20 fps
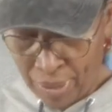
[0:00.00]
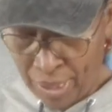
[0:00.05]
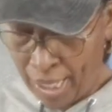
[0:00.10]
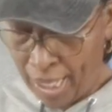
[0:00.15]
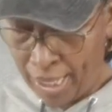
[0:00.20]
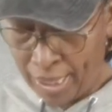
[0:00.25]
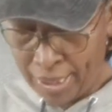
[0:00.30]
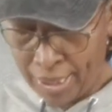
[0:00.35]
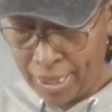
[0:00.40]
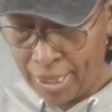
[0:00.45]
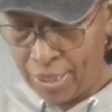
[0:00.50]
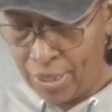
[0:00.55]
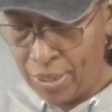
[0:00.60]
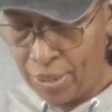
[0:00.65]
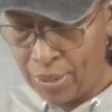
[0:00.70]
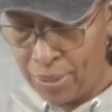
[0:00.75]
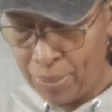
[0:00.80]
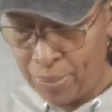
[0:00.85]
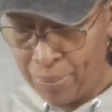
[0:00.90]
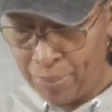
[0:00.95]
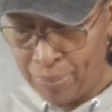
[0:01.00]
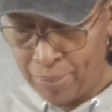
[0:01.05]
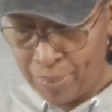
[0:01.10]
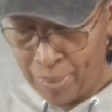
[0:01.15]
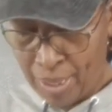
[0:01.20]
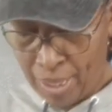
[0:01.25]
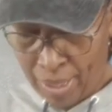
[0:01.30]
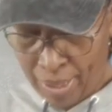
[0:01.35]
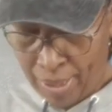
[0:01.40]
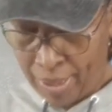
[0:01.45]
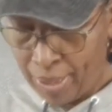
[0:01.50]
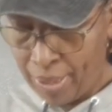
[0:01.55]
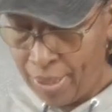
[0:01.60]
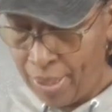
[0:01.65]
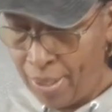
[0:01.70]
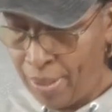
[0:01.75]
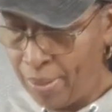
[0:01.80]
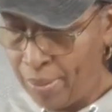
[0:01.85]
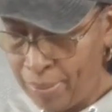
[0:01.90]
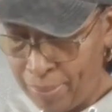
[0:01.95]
guys can do. You know,